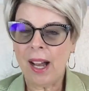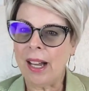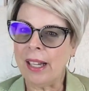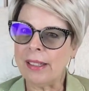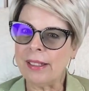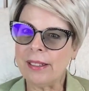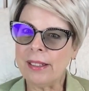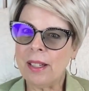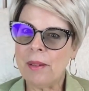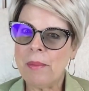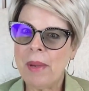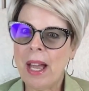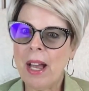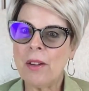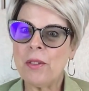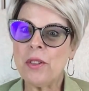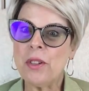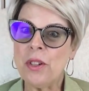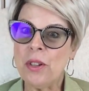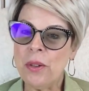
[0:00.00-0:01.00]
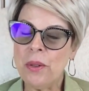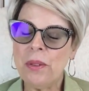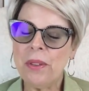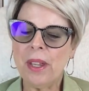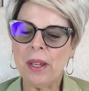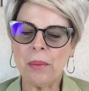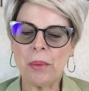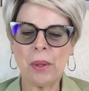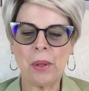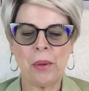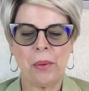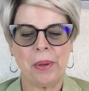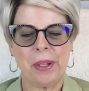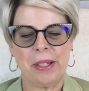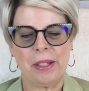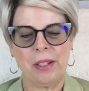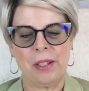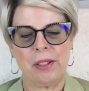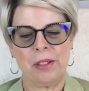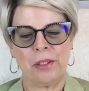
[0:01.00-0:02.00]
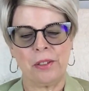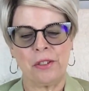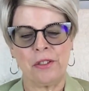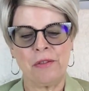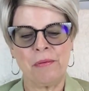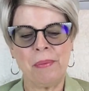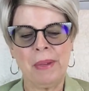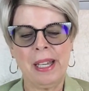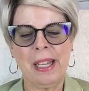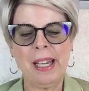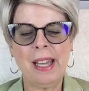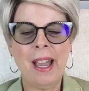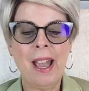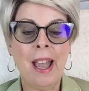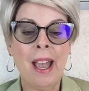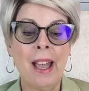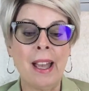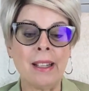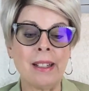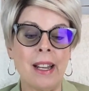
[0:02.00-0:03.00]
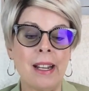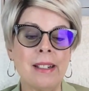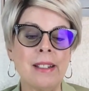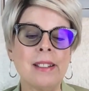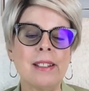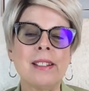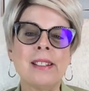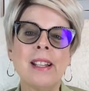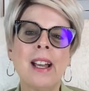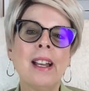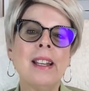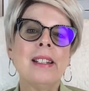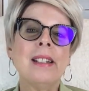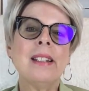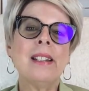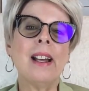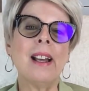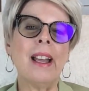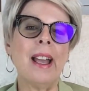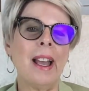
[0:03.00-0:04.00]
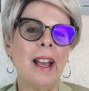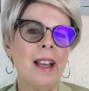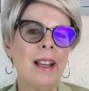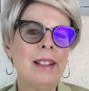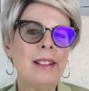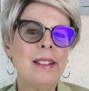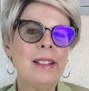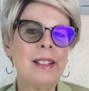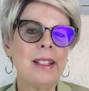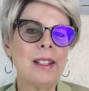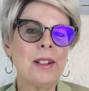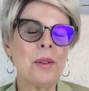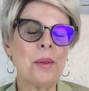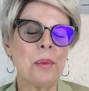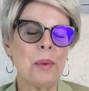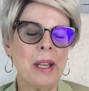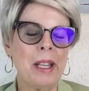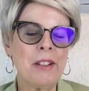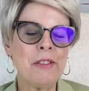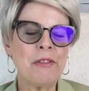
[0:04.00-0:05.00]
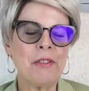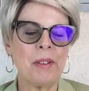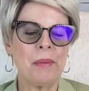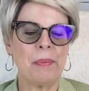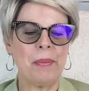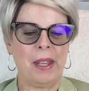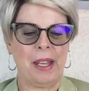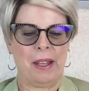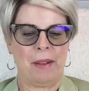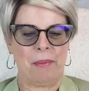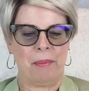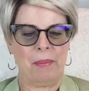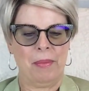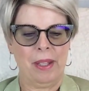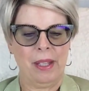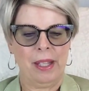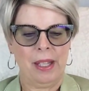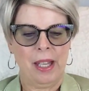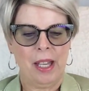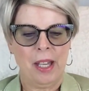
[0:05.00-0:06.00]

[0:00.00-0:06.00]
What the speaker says: I somehow knew they were going to serve me, and I decided I had to get away from them